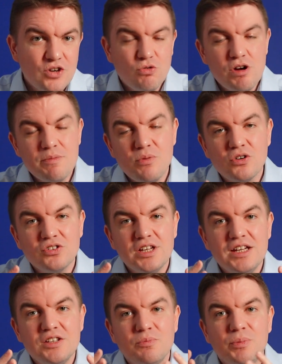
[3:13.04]
QuickBooks
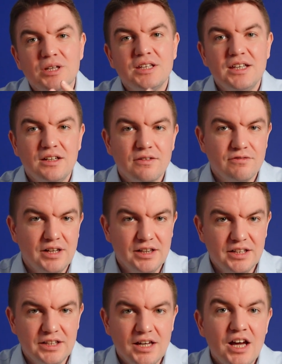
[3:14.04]
is beginner
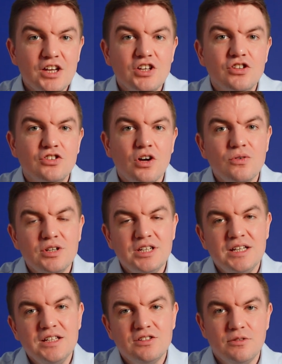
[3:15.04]
friendly. You don't
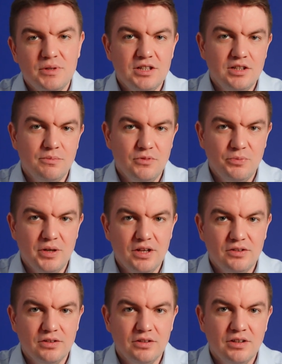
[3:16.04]
need to be a numbers
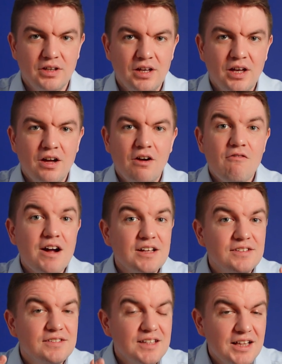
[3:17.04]
person.
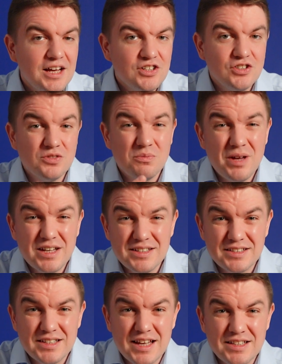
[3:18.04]
Reconciliations make
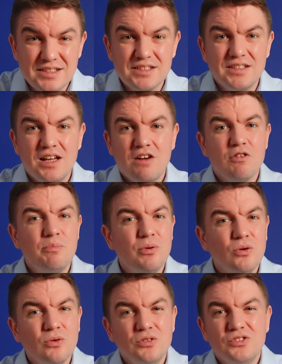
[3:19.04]
sense,
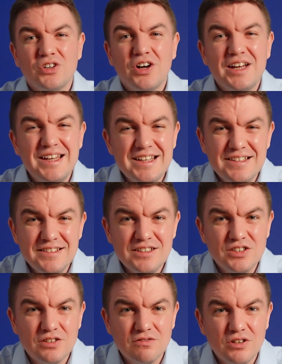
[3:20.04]
reports are easy
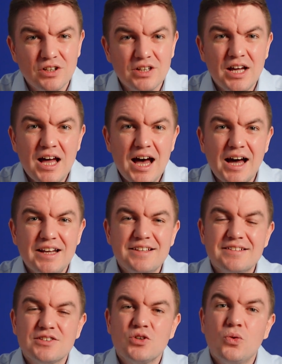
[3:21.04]
to run, and
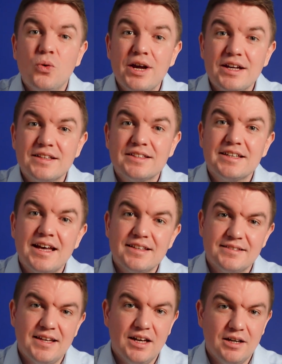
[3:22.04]
it's quick to get
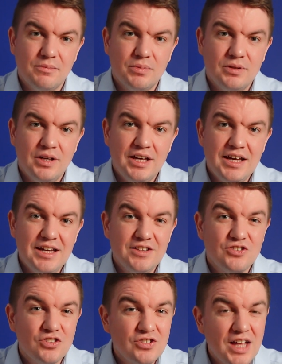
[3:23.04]
set up.
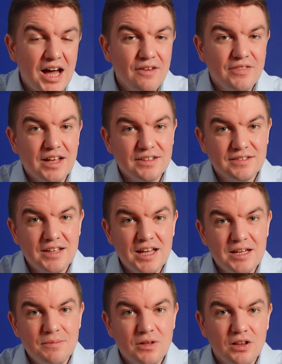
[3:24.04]
It doesn't have that
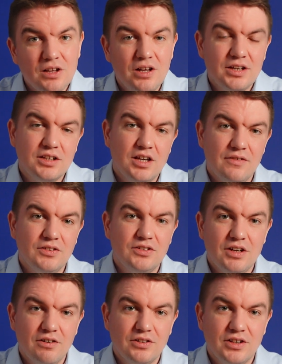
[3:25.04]
same learning curve as
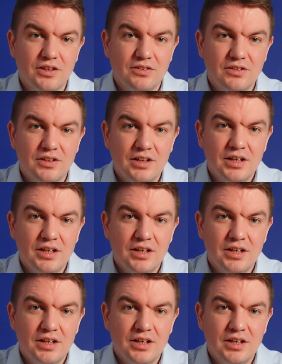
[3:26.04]
Xero does.